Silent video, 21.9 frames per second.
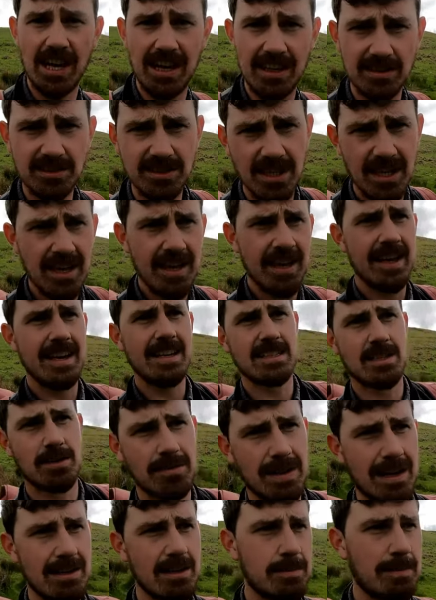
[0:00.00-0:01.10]
Isles is
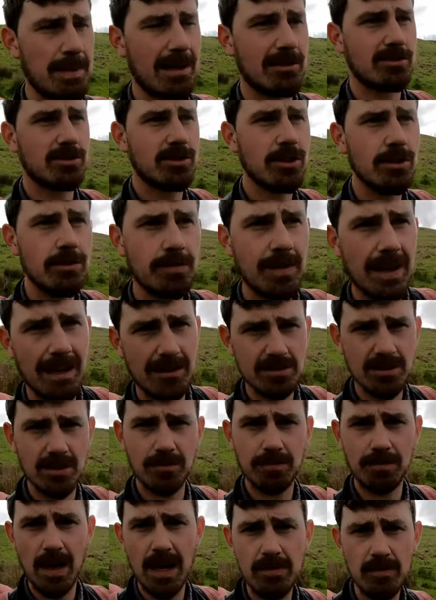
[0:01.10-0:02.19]
around about
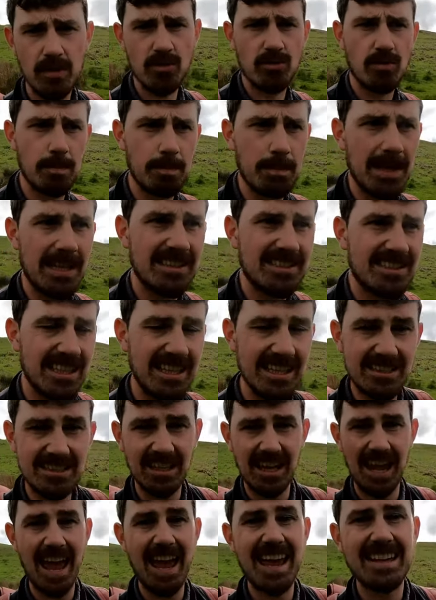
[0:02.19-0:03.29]
2500 BC
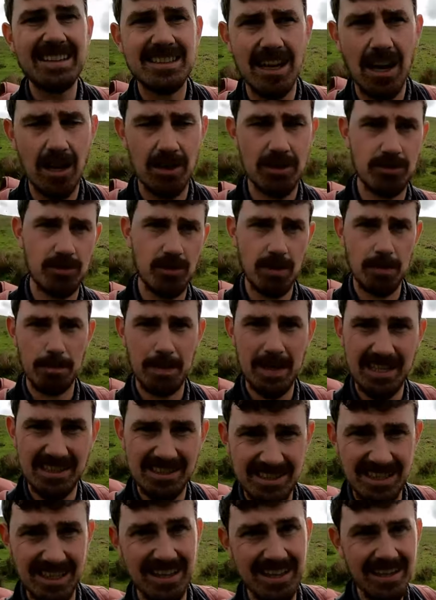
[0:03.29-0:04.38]
to 800
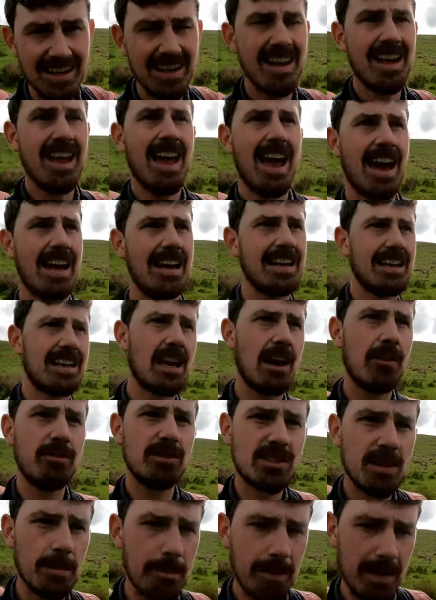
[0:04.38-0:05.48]
BC, and it
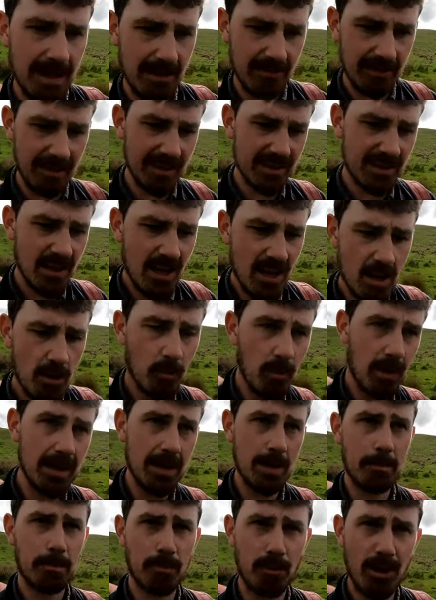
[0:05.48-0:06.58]
covers a period
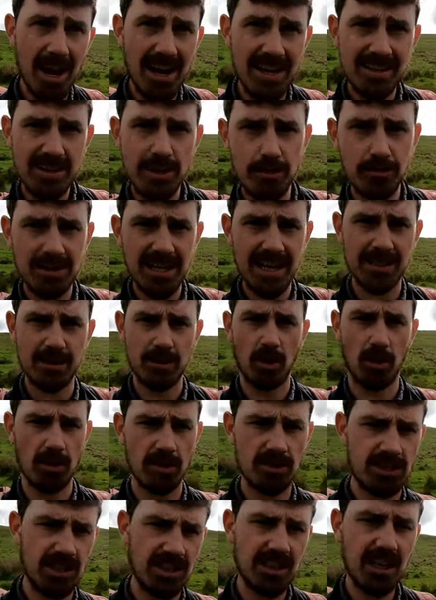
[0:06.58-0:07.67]
when a brand new
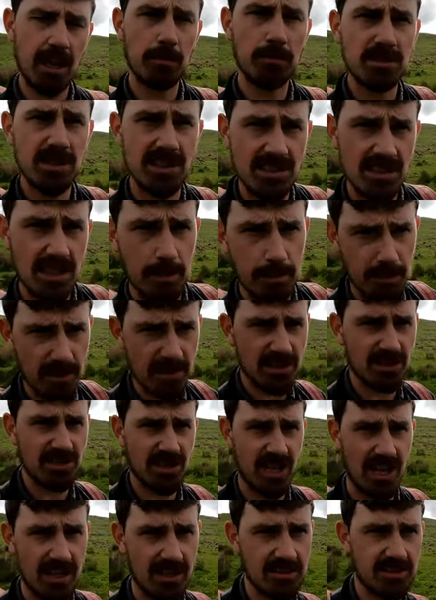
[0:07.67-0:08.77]
technology comes into the
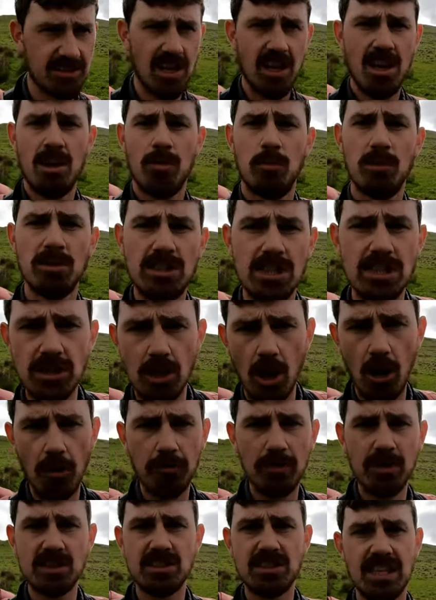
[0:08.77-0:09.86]
British Isles, which is
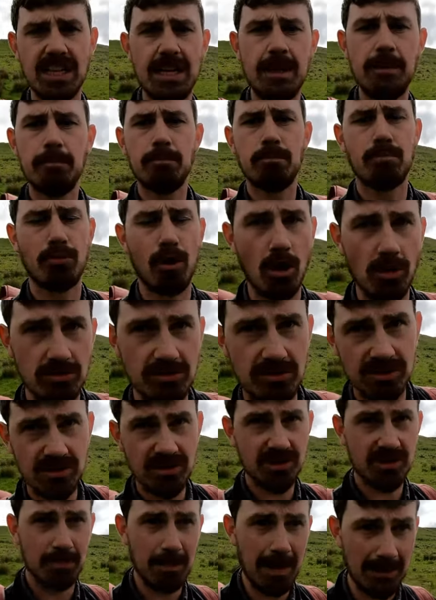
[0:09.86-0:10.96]
obviously
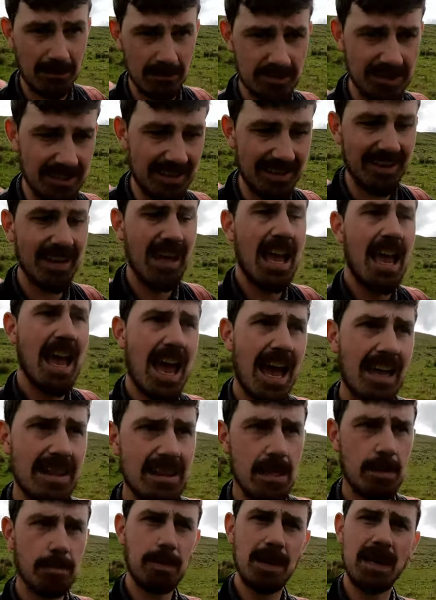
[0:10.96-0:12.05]
bronze smelting
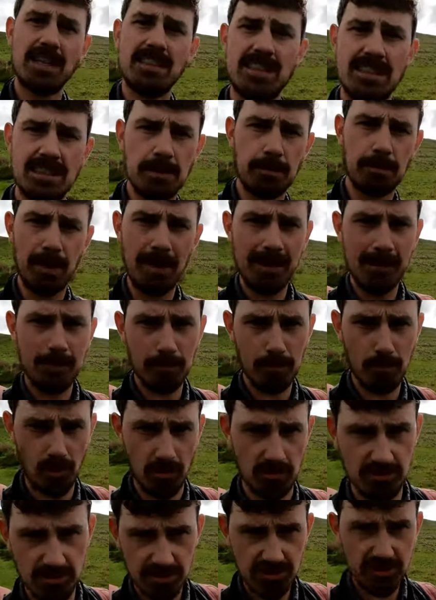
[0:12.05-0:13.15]
and the ability to break
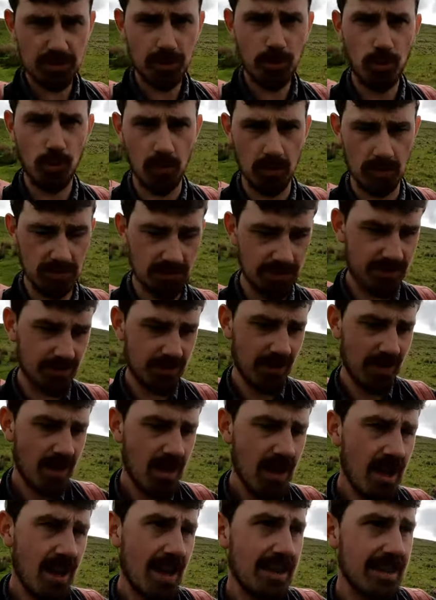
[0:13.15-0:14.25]
bronze tools.
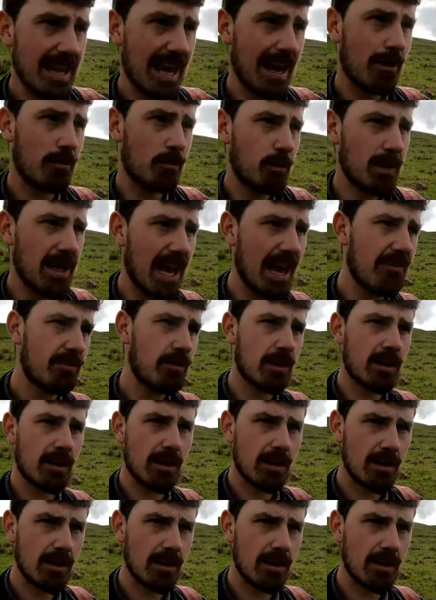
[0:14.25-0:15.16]
Now we have